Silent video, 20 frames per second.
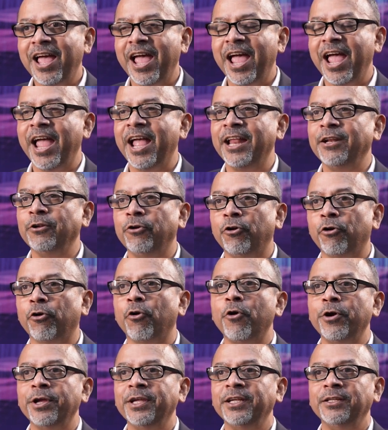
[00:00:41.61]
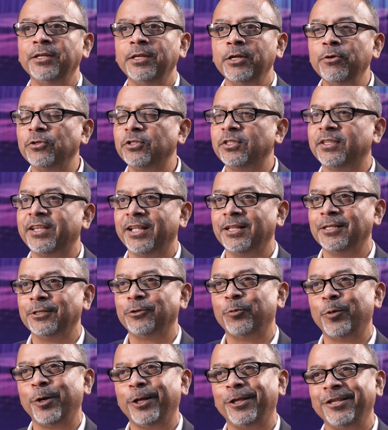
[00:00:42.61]
and growing new
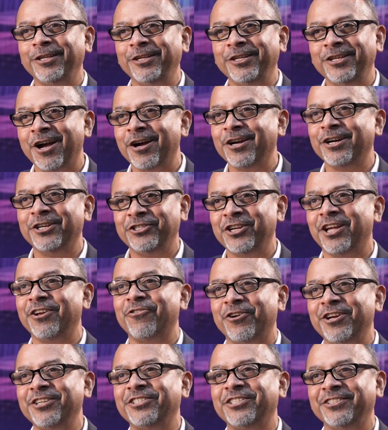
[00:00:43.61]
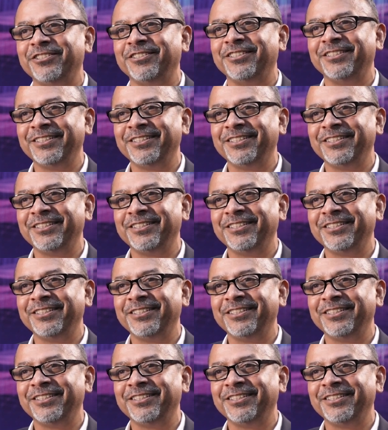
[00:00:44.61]
skills with younger generation.